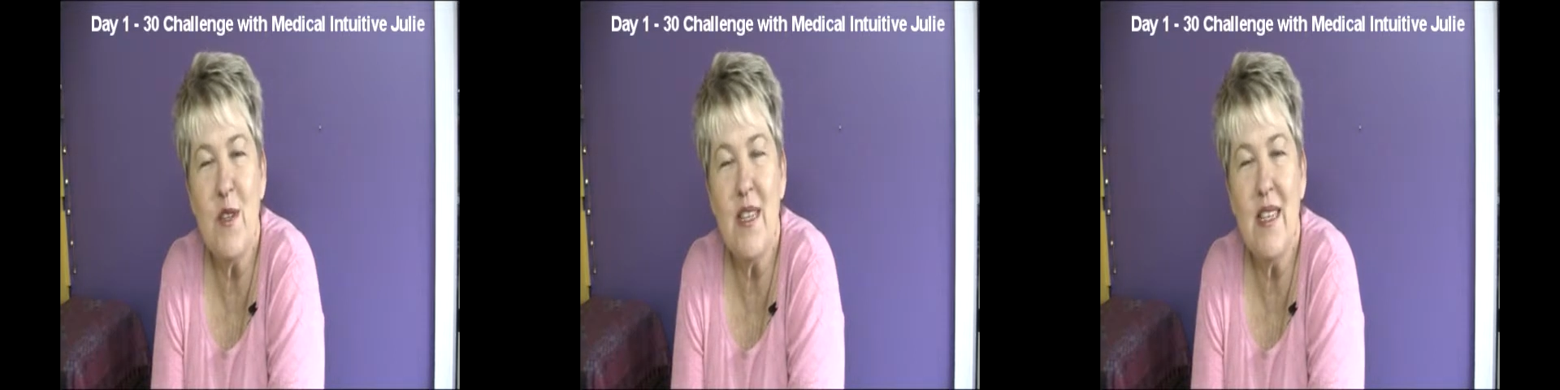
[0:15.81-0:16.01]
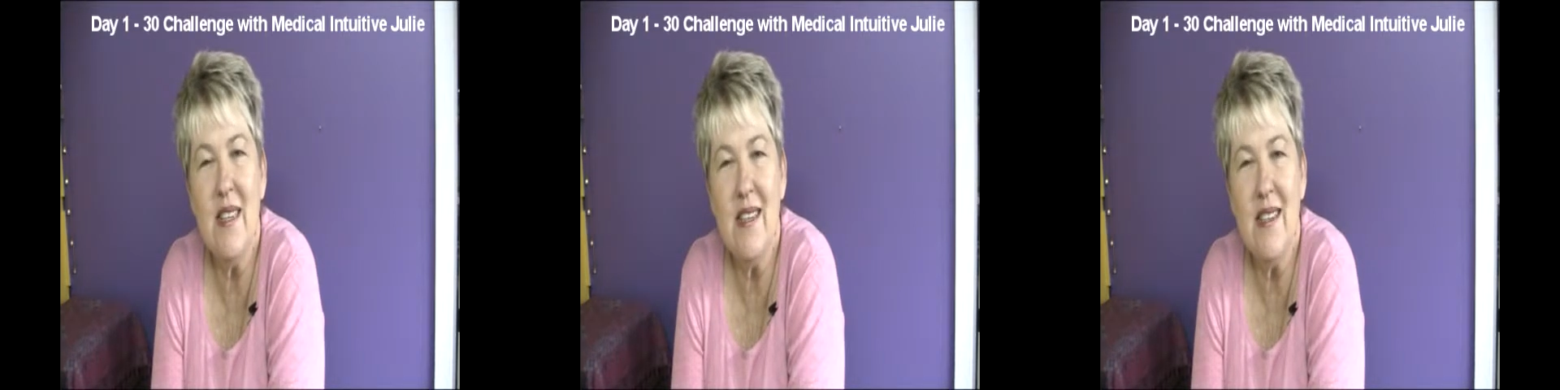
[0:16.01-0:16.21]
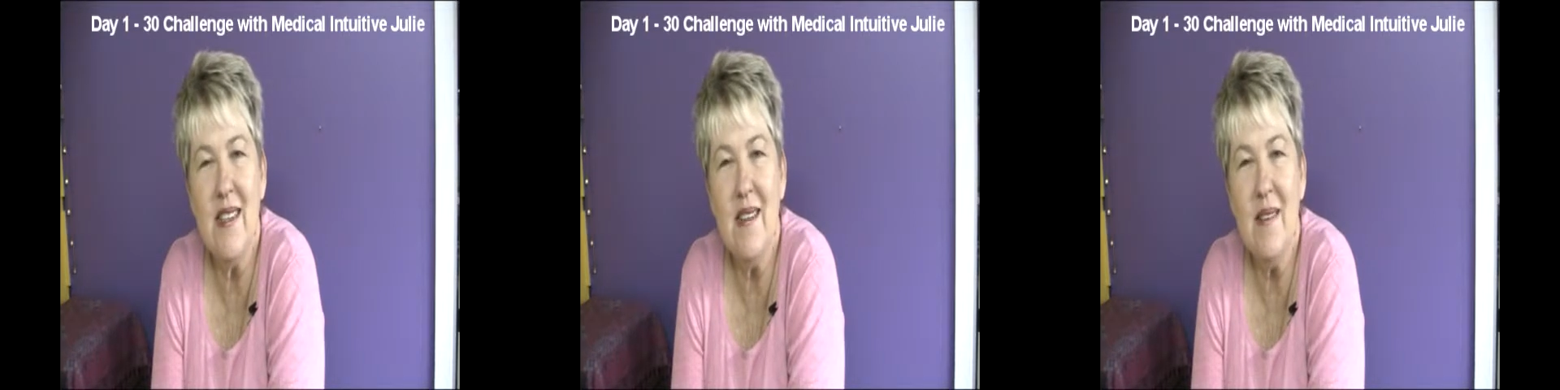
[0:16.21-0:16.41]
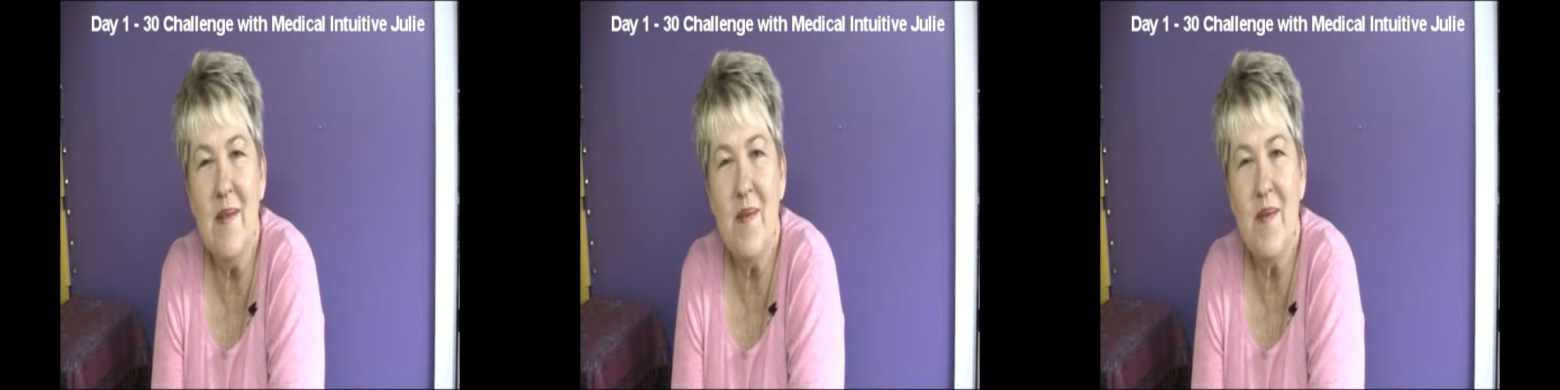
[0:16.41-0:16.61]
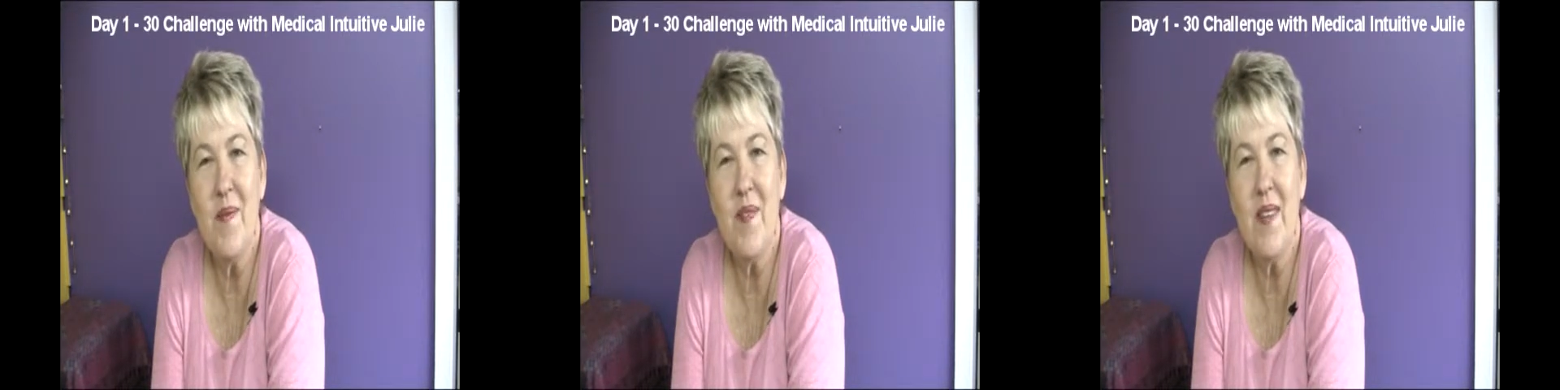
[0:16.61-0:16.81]
a year,
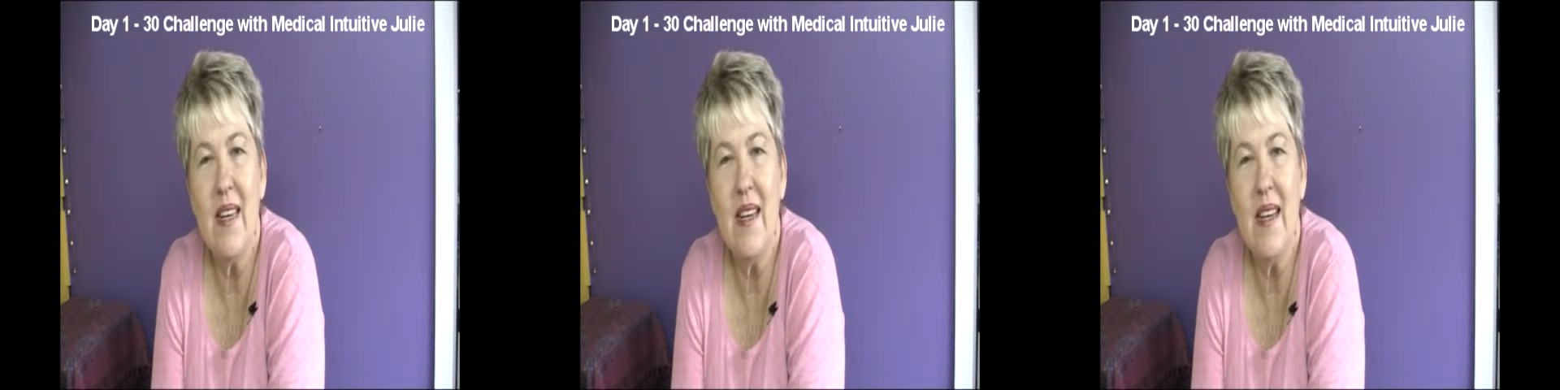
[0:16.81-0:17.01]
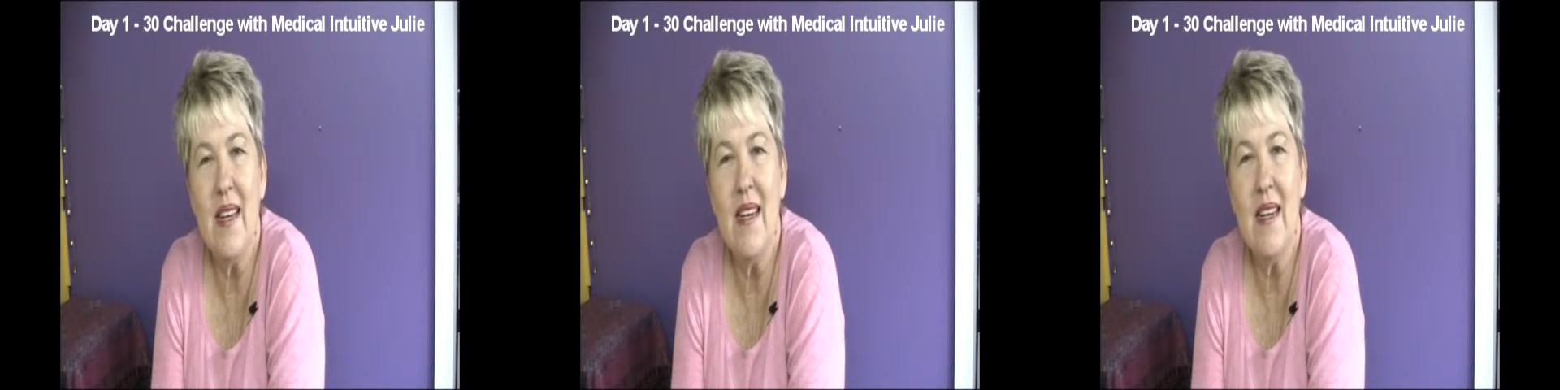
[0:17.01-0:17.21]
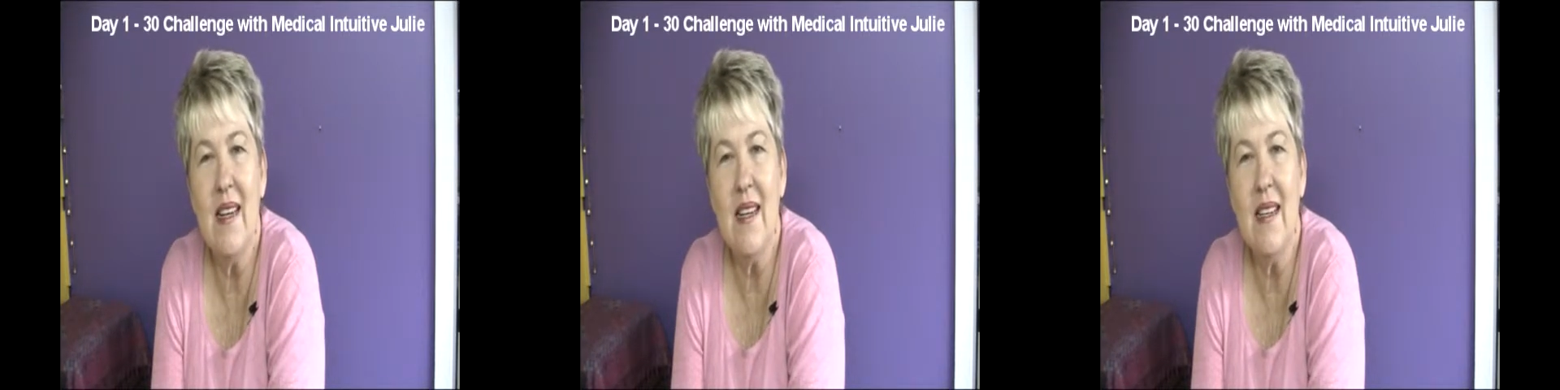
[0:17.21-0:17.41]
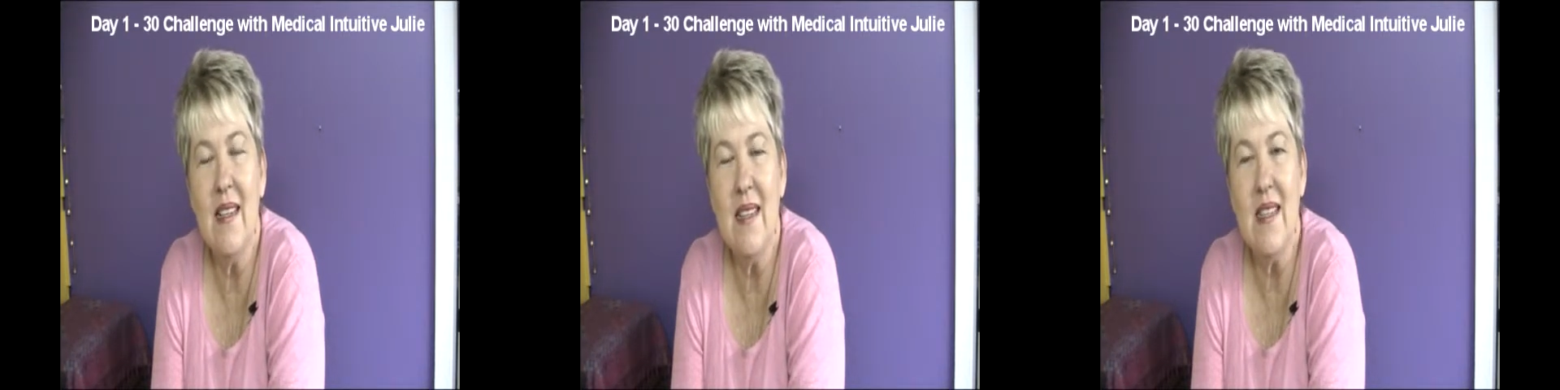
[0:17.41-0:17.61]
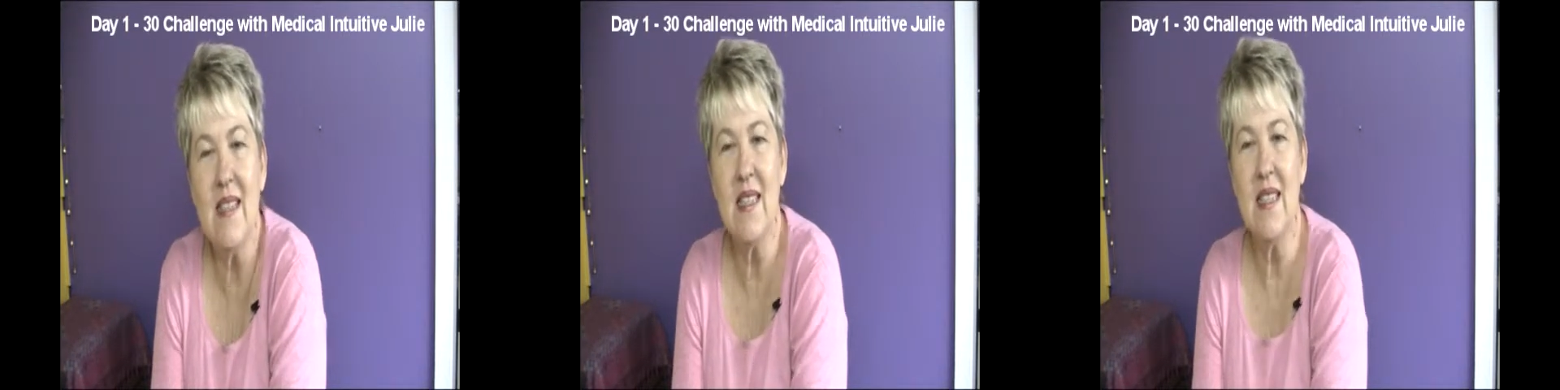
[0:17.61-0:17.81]

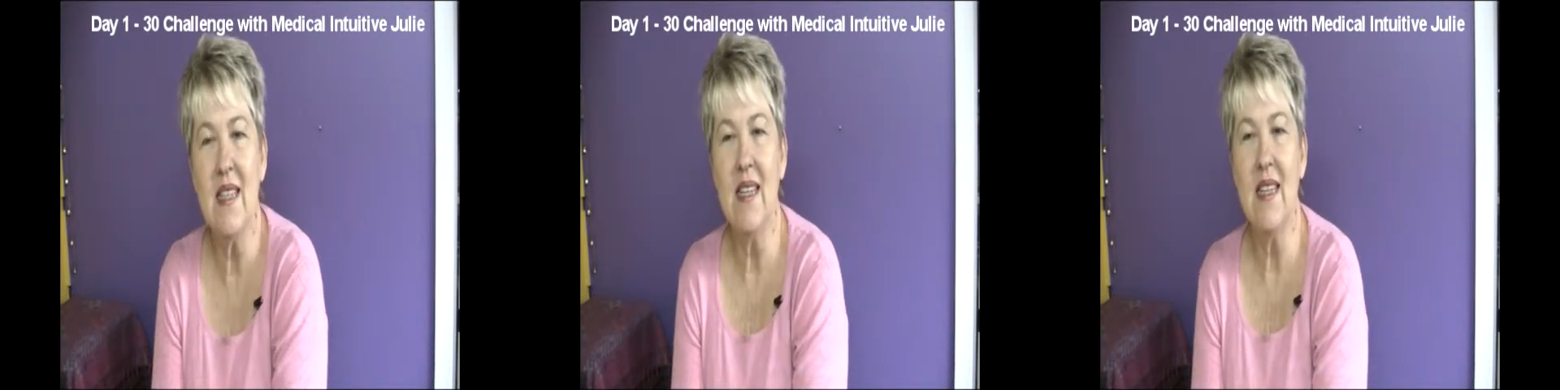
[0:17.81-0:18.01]
and